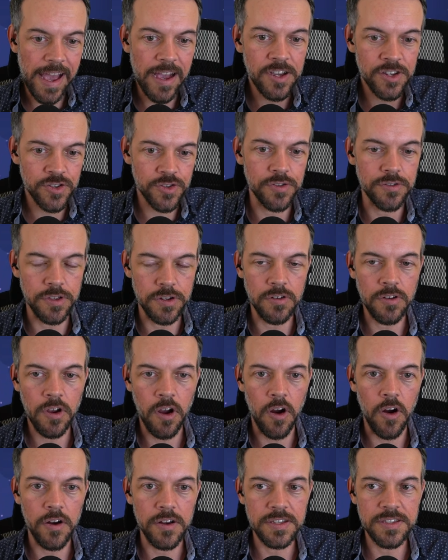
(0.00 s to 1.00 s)
extra little
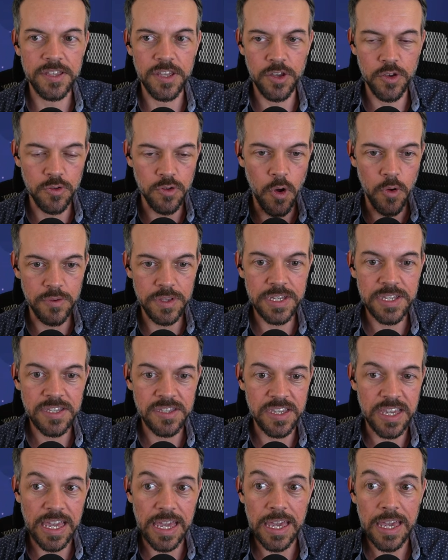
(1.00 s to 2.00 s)
cards that you'll only
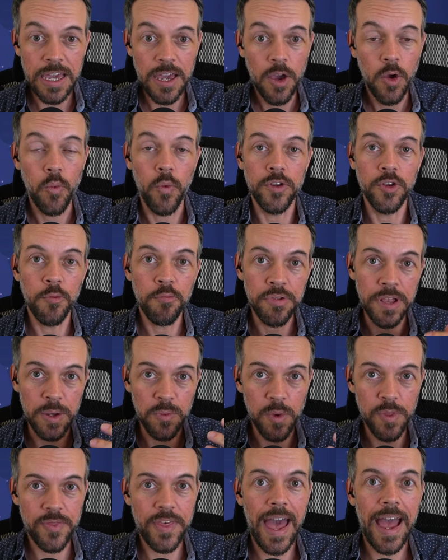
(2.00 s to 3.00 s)
see when you're playing
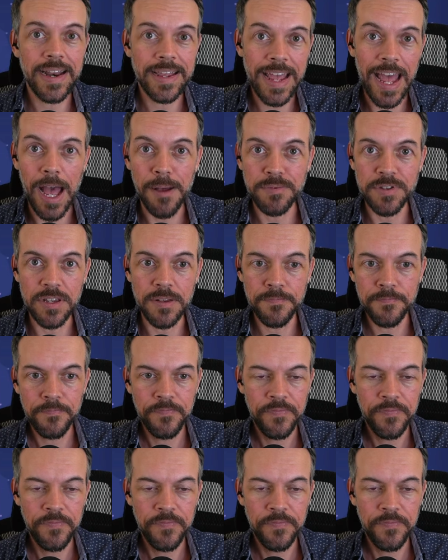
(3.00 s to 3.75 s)
with that captain.